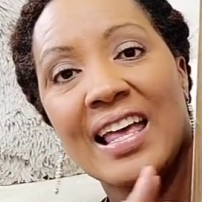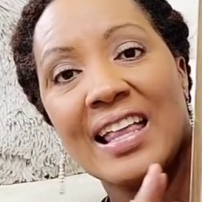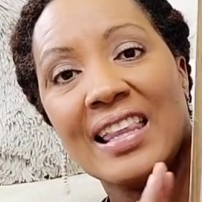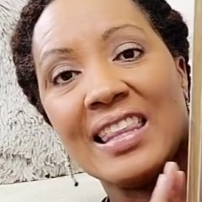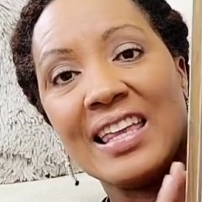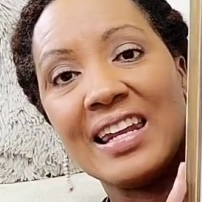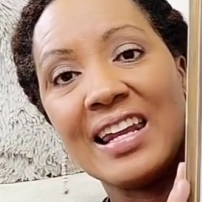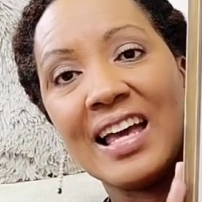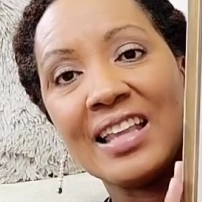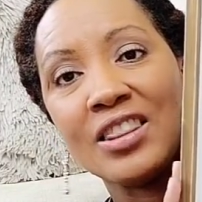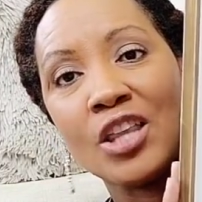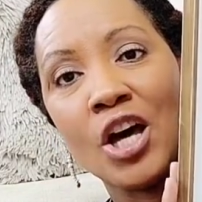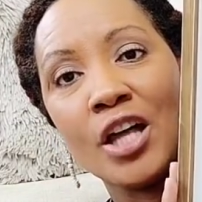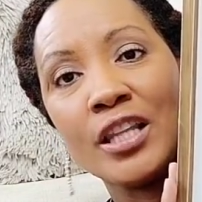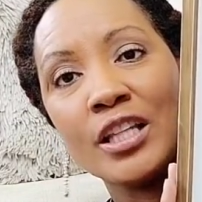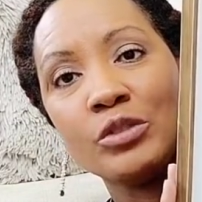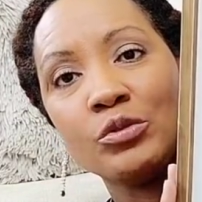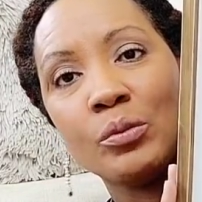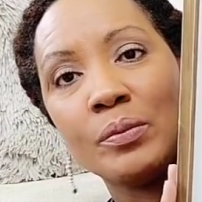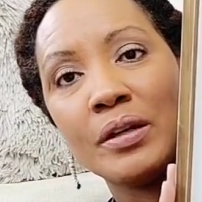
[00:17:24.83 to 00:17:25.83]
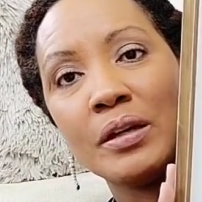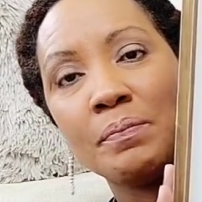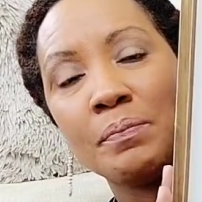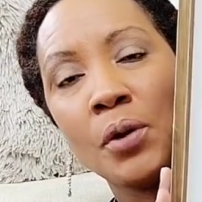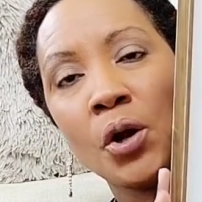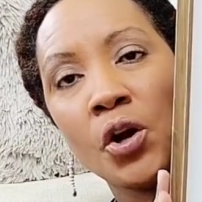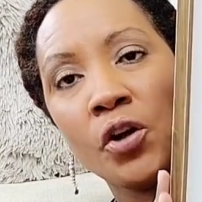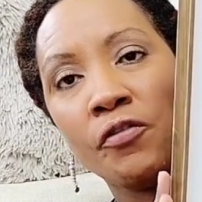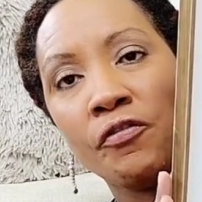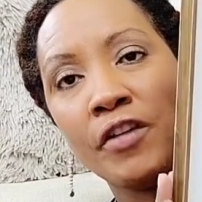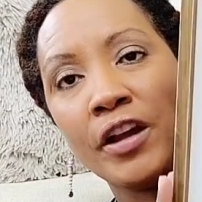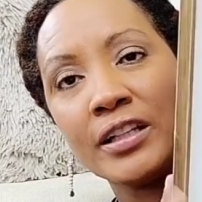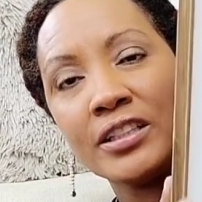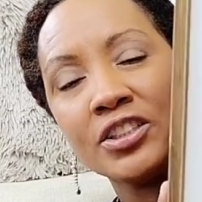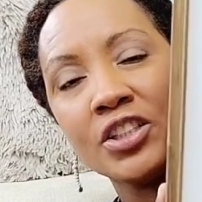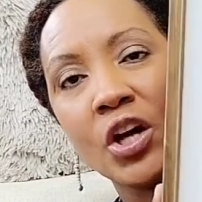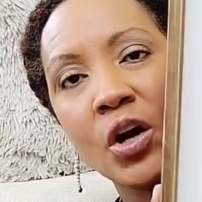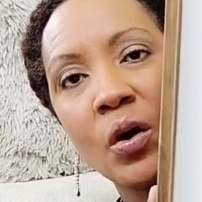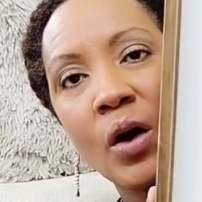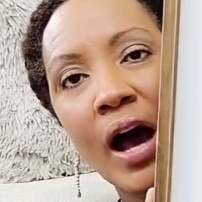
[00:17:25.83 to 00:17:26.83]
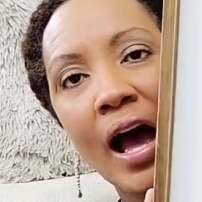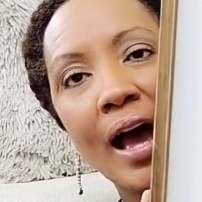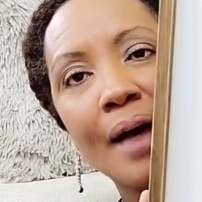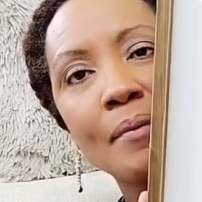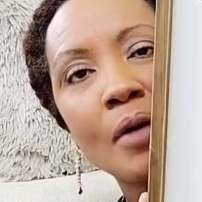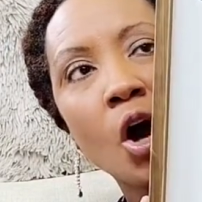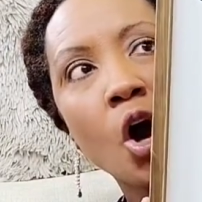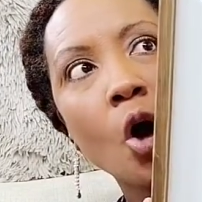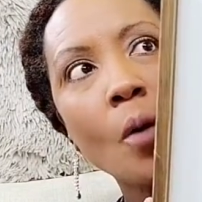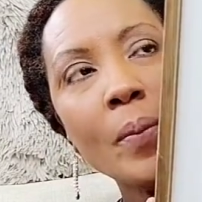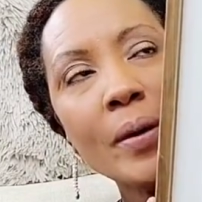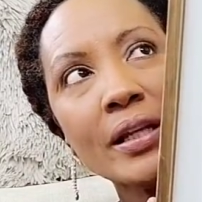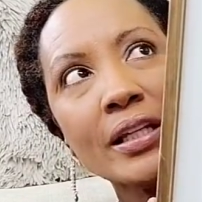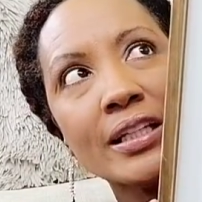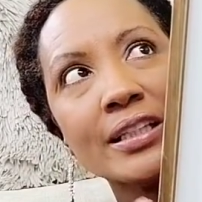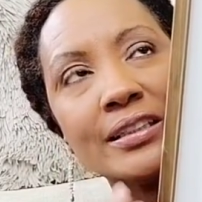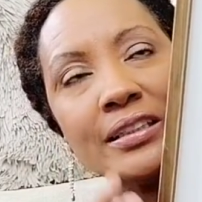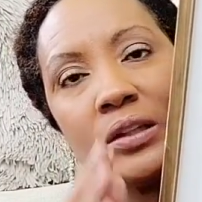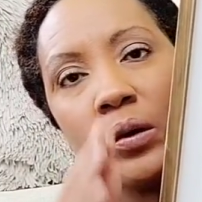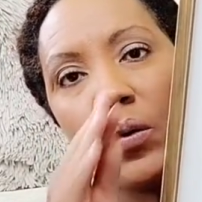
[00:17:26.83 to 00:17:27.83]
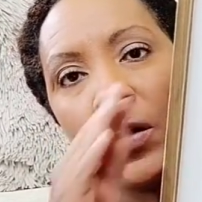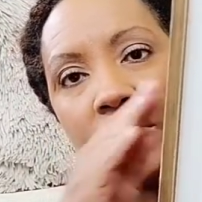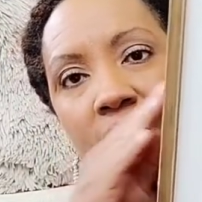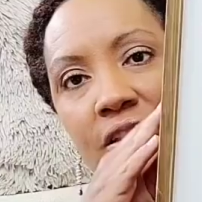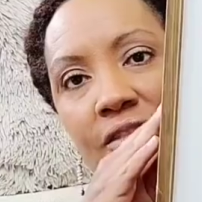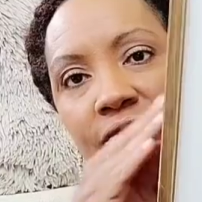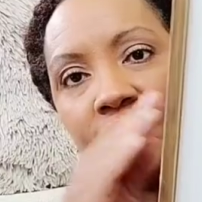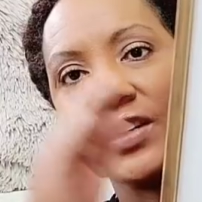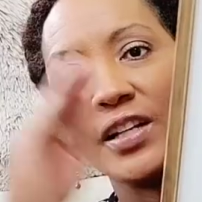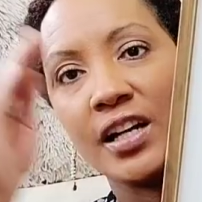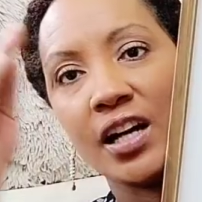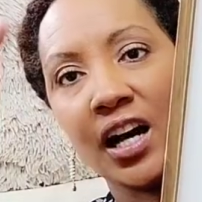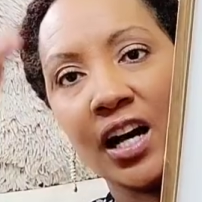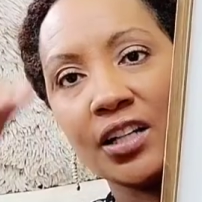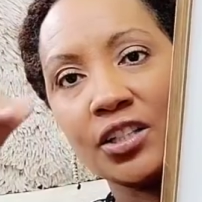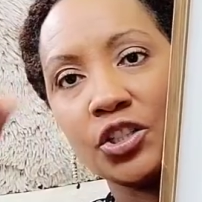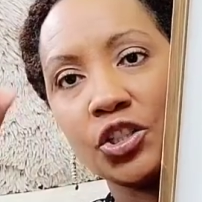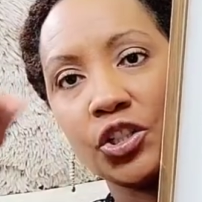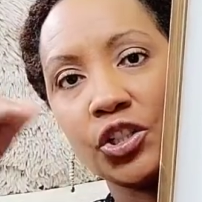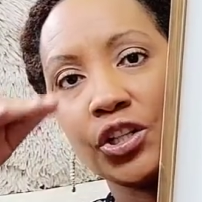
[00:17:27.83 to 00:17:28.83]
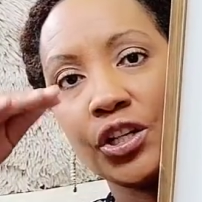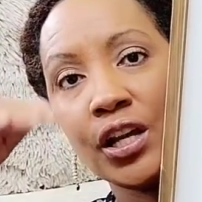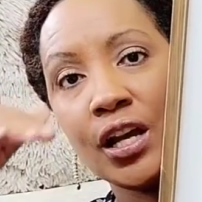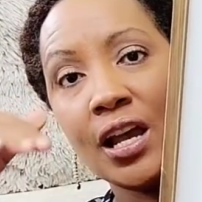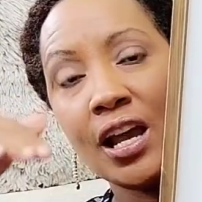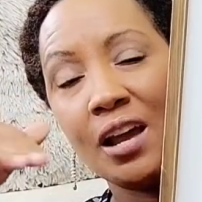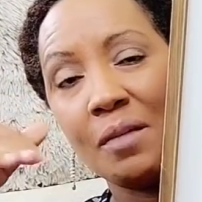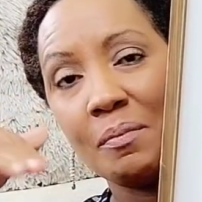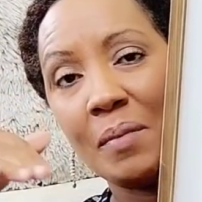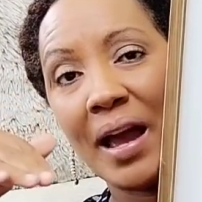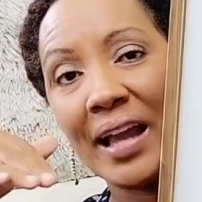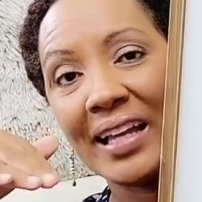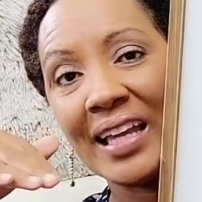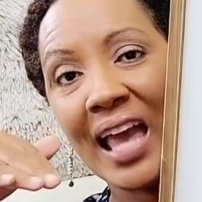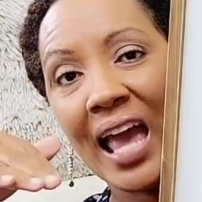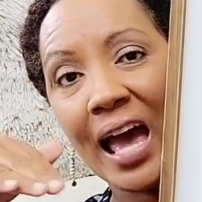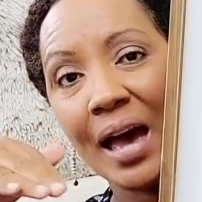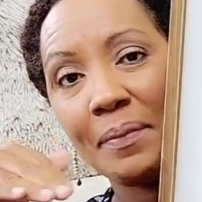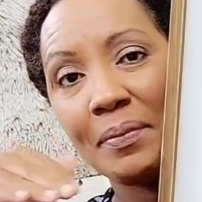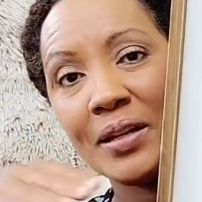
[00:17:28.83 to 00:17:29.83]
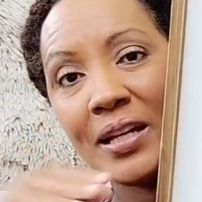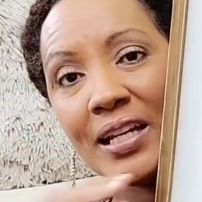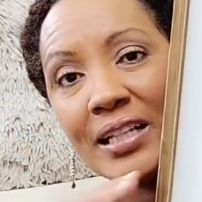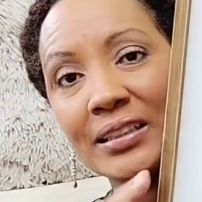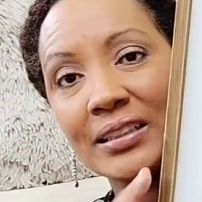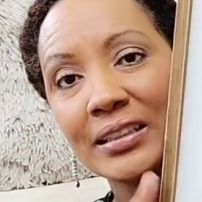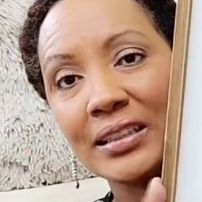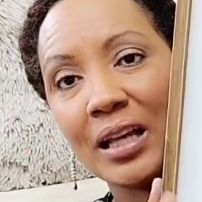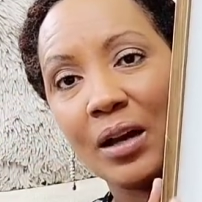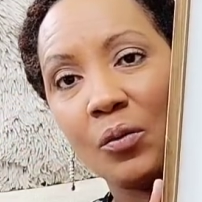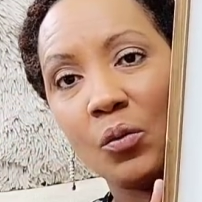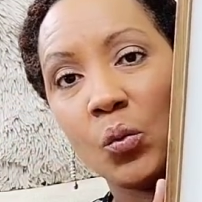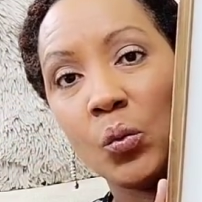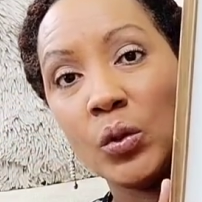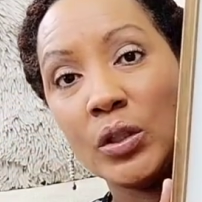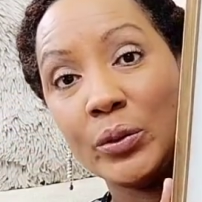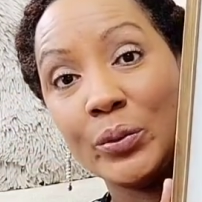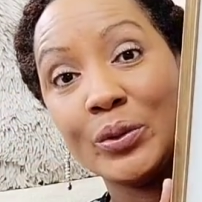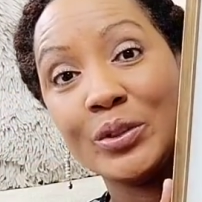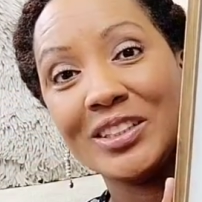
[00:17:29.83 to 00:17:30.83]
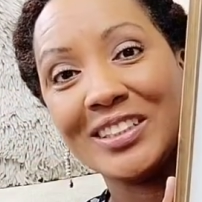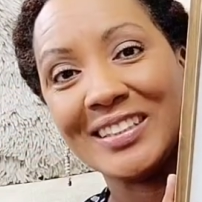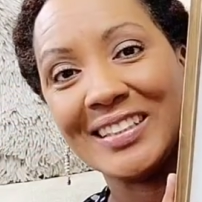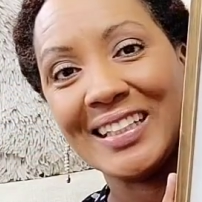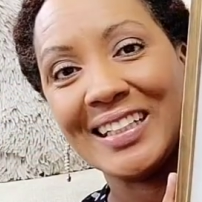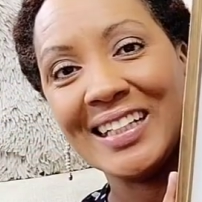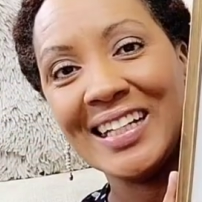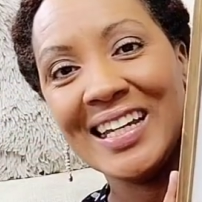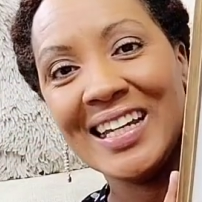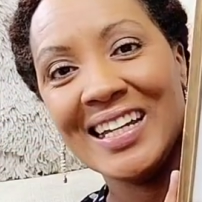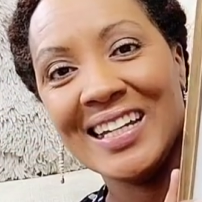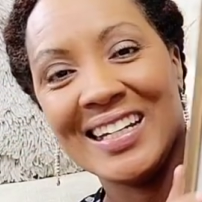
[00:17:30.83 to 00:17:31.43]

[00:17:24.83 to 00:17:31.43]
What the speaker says: Then I thought this would be perfect. So I'm hoping that it's going to fit under my cabinets. We will see.